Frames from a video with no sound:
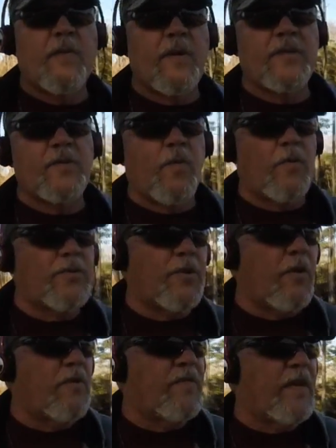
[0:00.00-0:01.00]
they won't let you wash
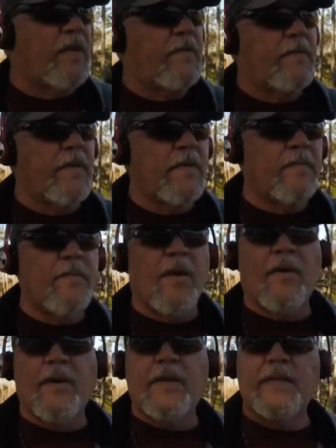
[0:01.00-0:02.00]
your RV in a
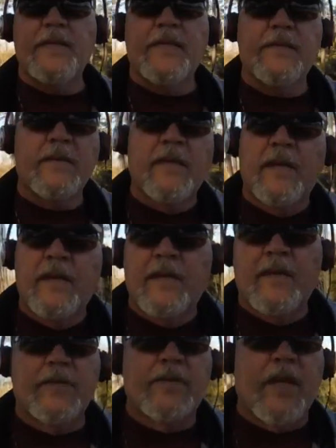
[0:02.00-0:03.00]
park, and then
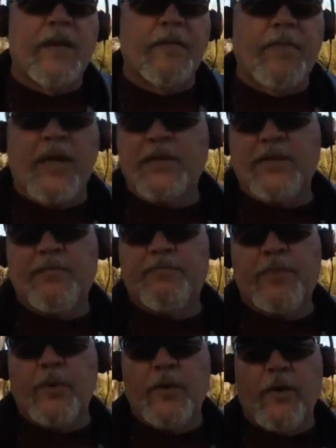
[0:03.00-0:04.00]
there's not a place to
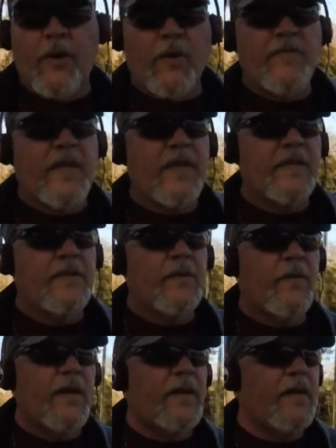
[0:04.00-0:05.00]
pull your RV
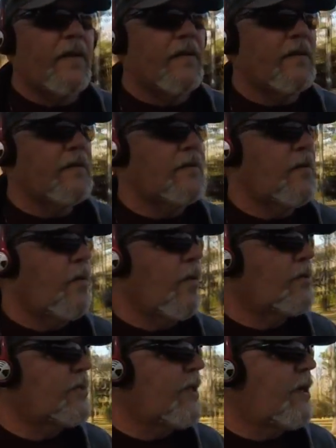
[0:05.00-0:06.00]
into around here to
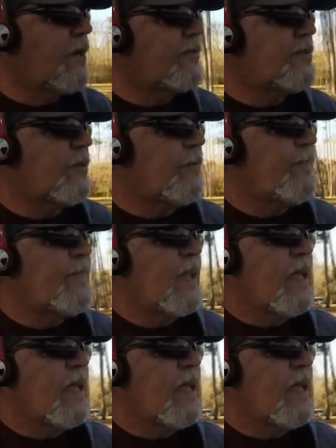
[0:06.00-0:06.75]
wash it off. So,